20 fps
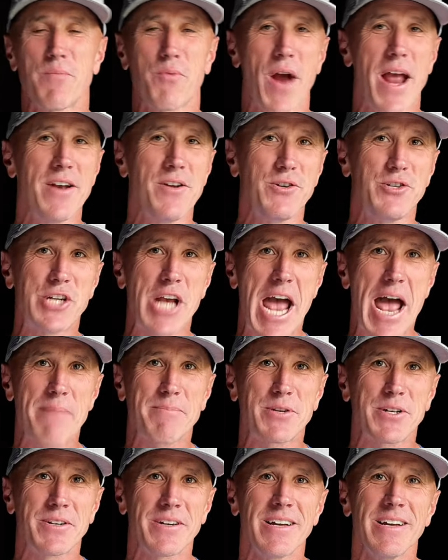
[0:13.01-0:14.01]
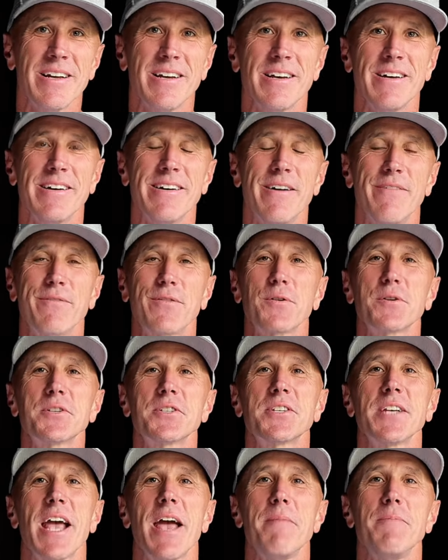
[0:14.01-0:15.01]
brand new chapter of 1
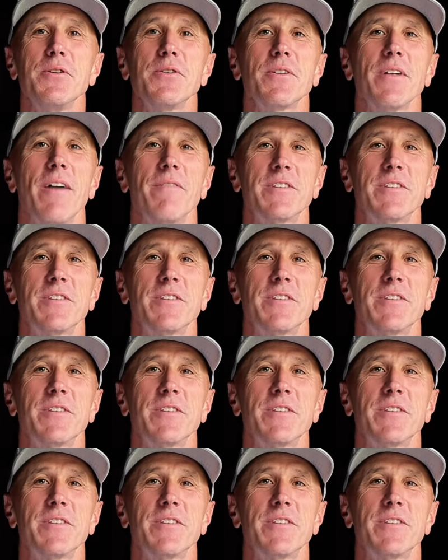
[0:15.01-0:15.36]
Samuel.